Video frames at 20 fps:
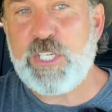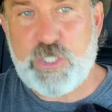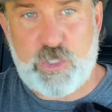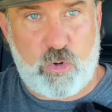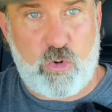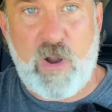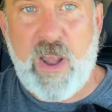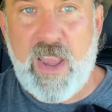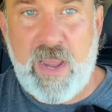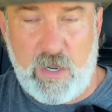
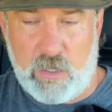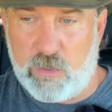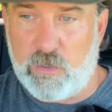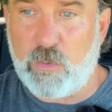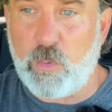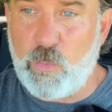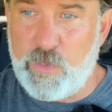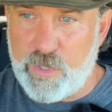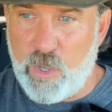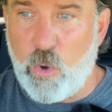
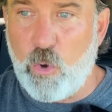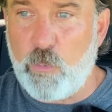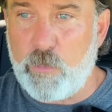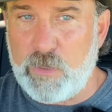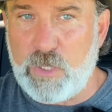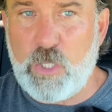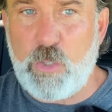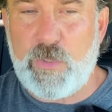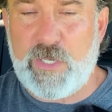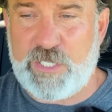trail with Old
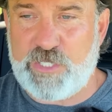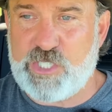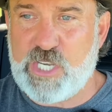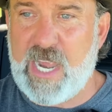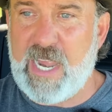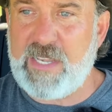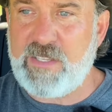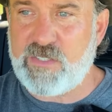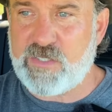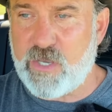Blue and a
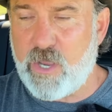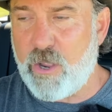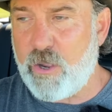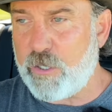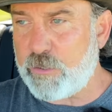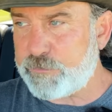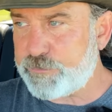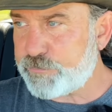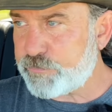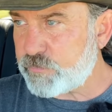
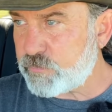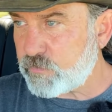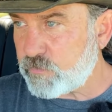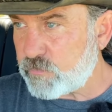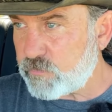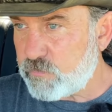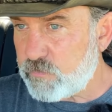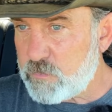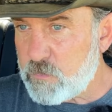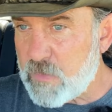
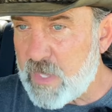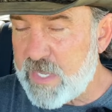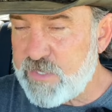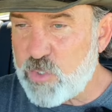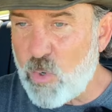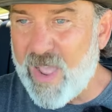chainsaw.